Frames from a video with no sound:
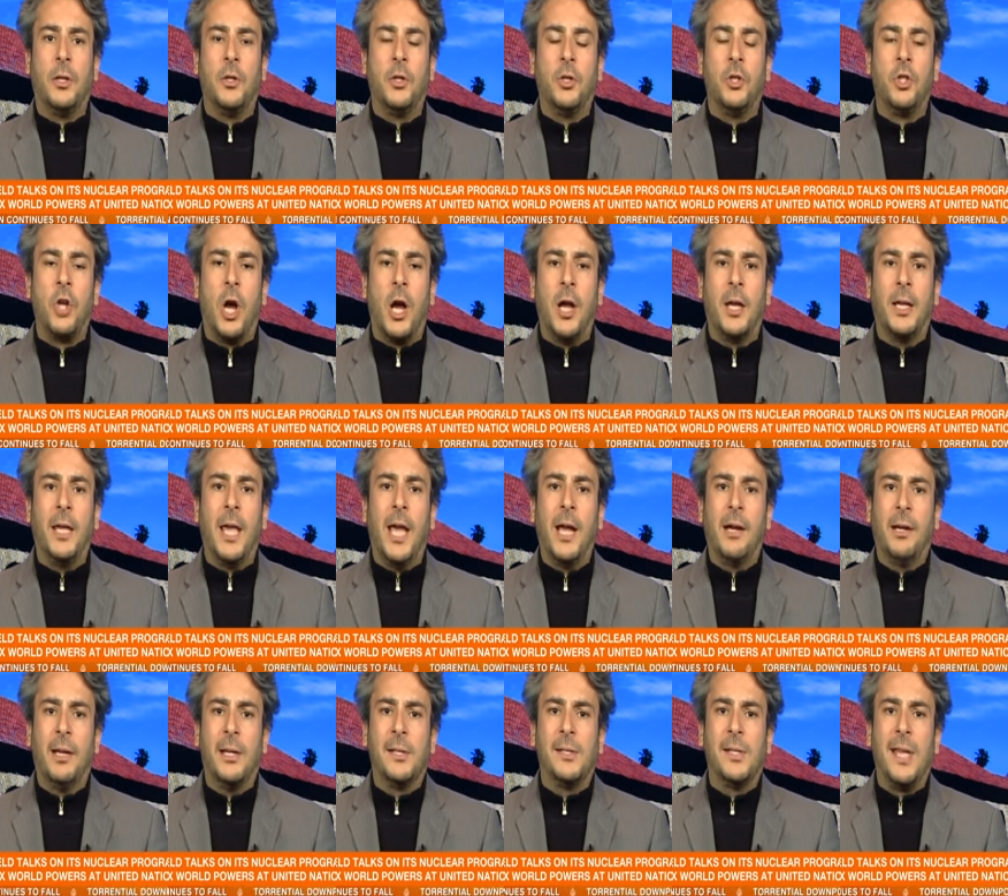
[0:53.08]
John
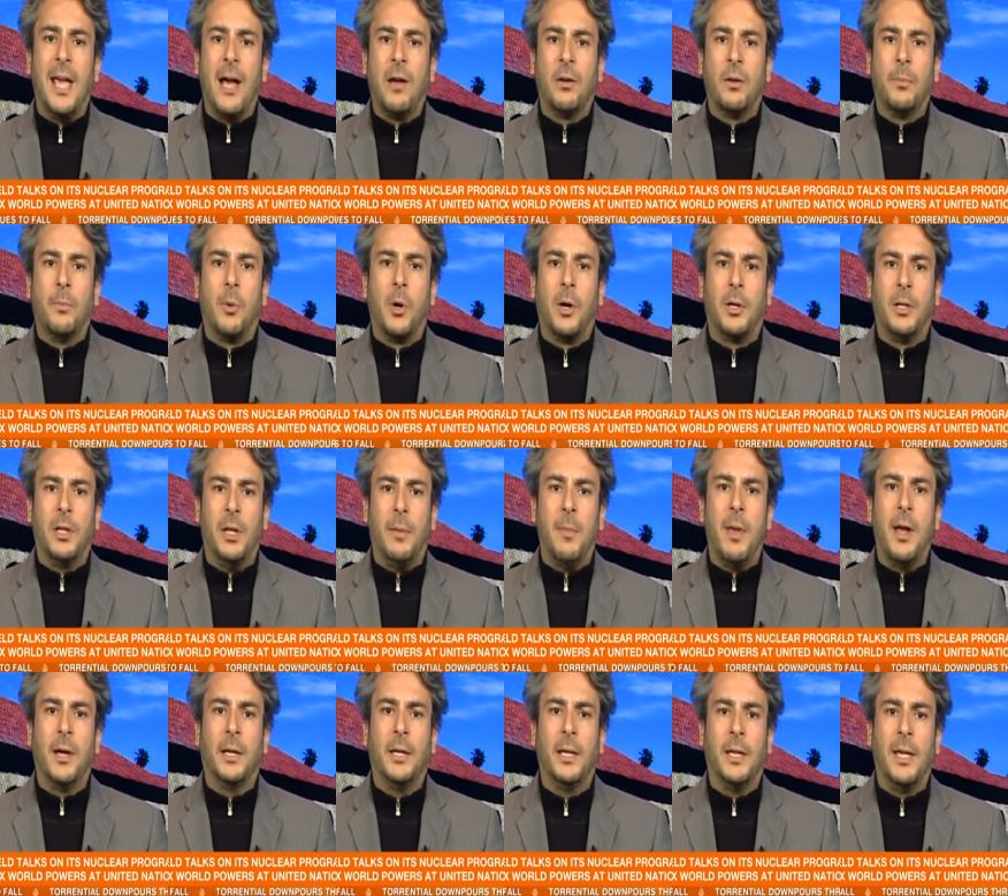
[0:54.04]
Kerry, his counterpart, the
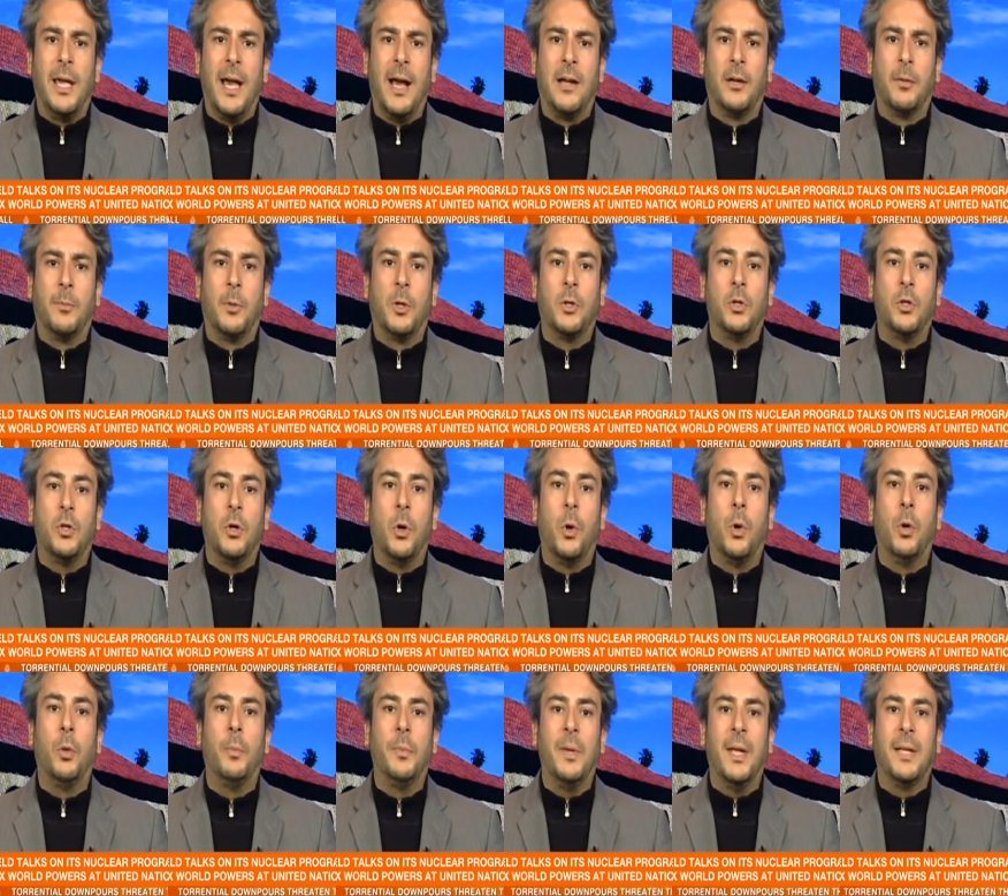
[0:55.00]
American counterpart, to
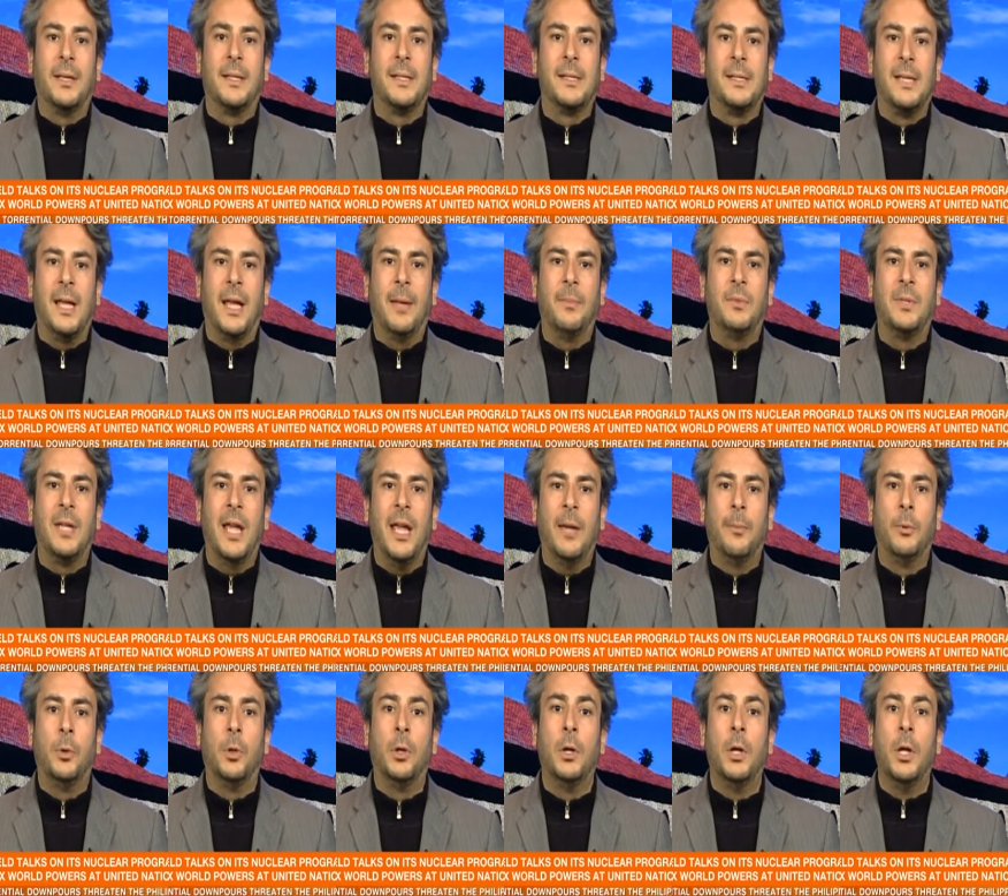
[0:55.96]
all be at the same
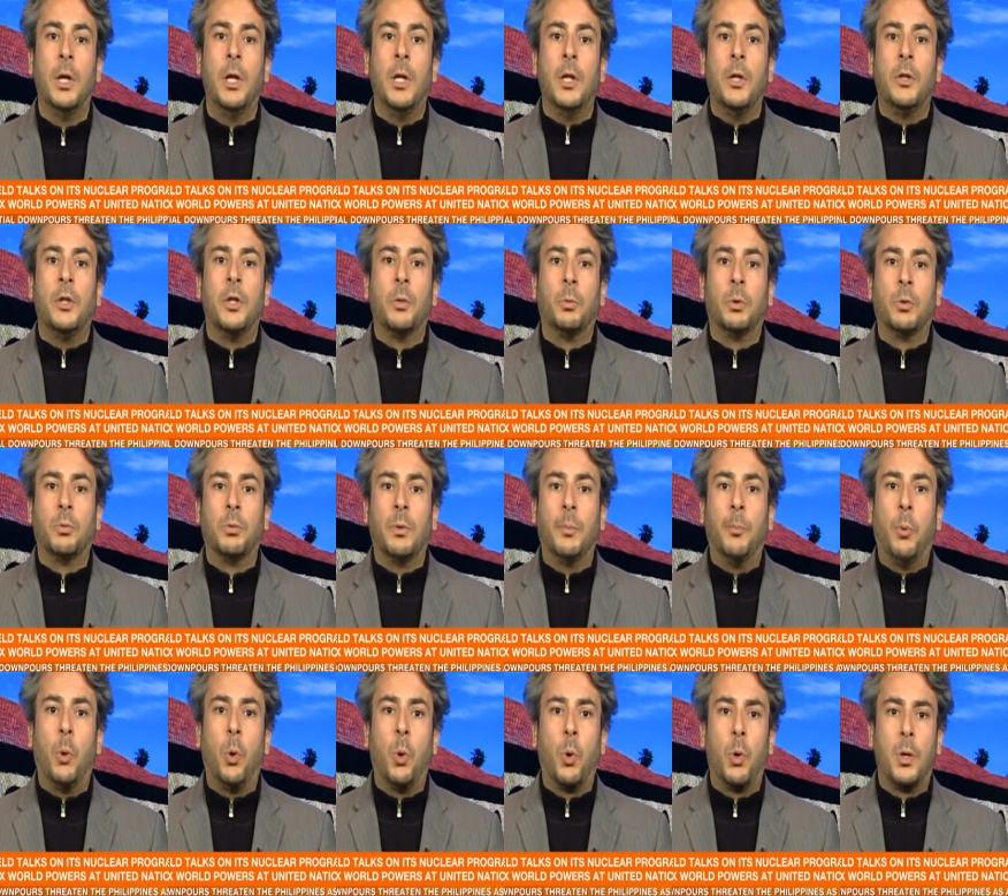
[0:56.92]
table. There were
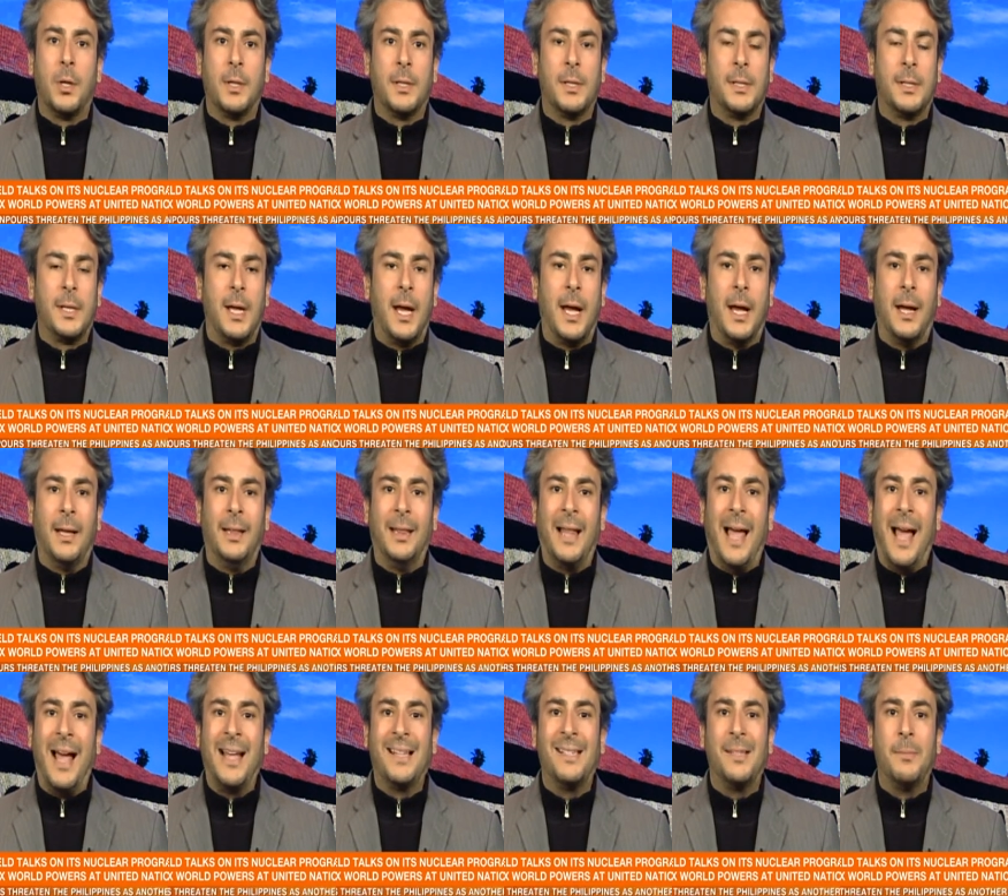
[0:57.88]
reports
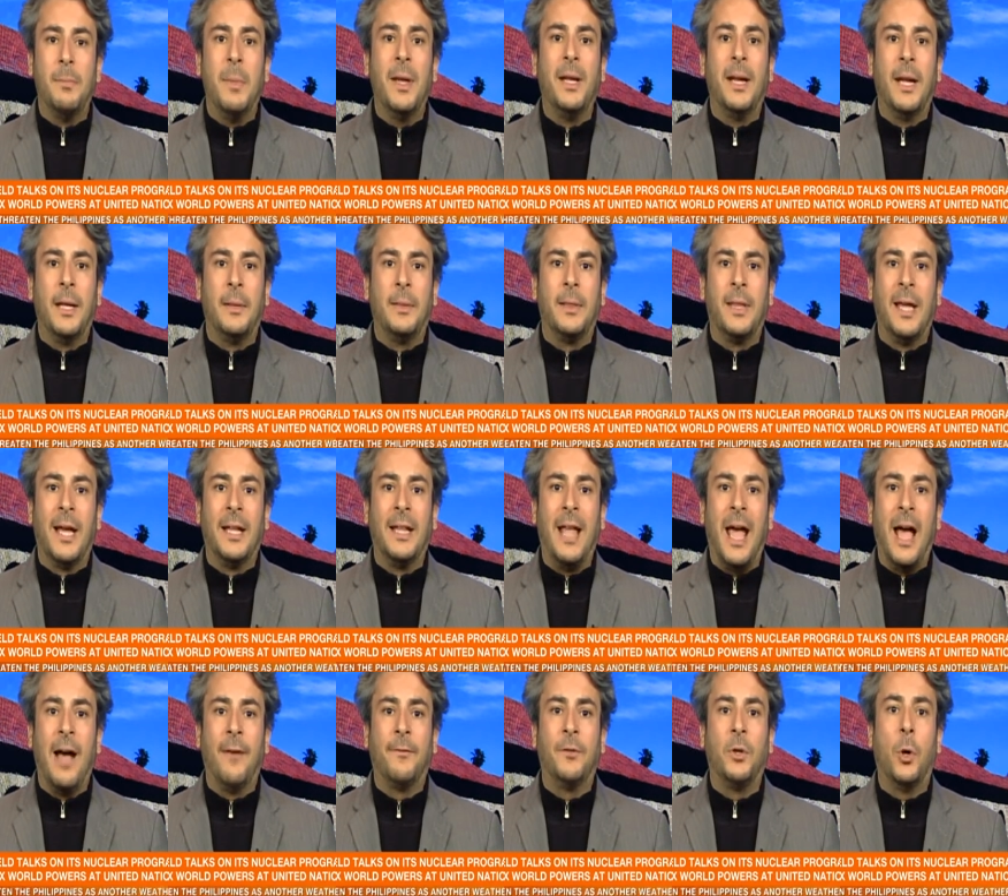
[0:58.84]
last minute that
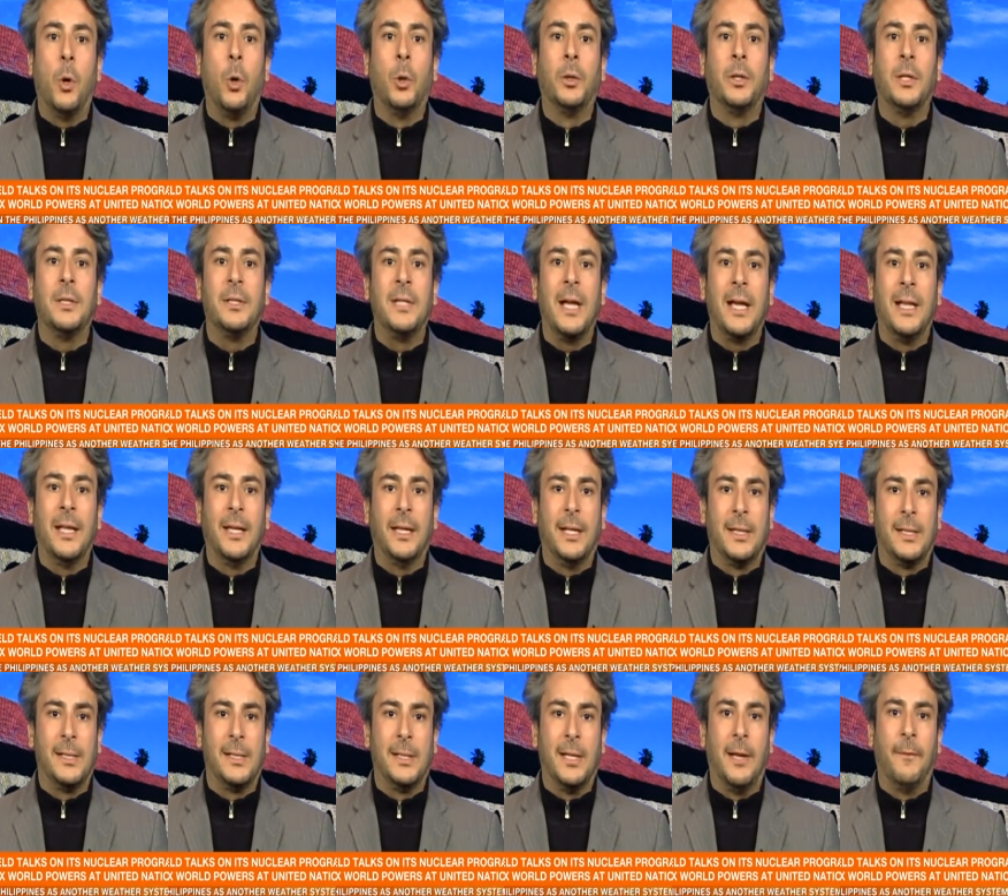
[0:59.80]
after all the
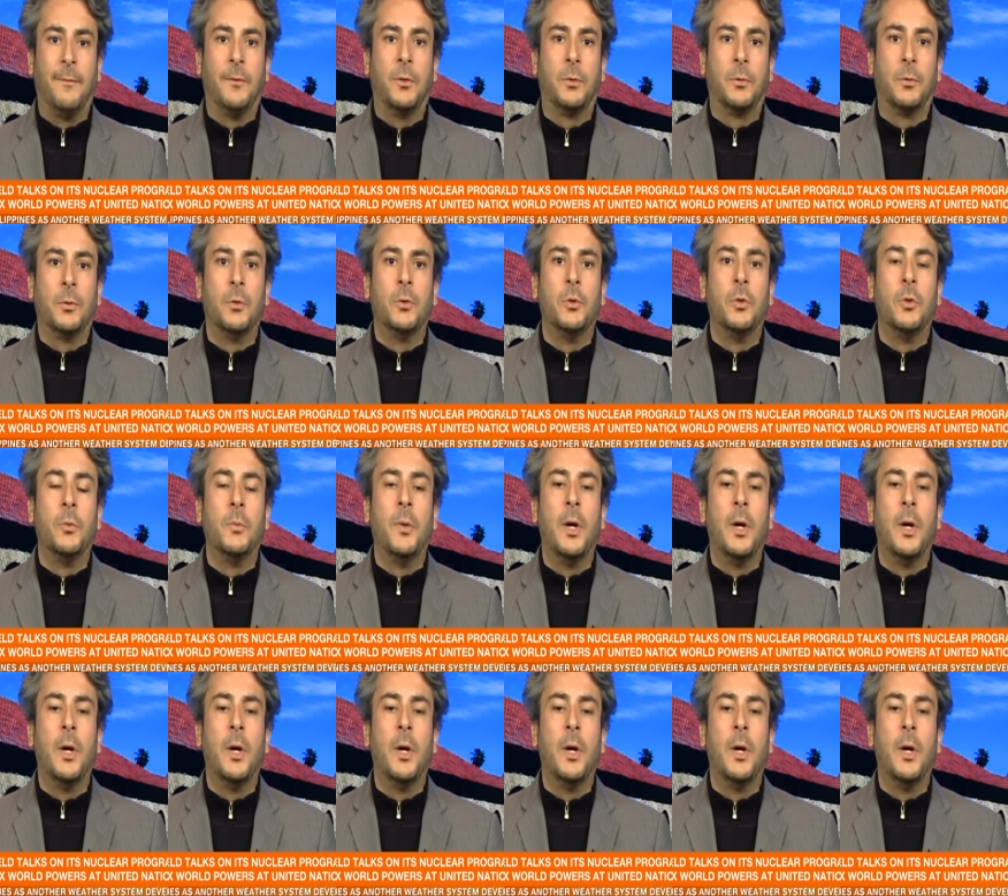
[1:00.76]
delegates left the room,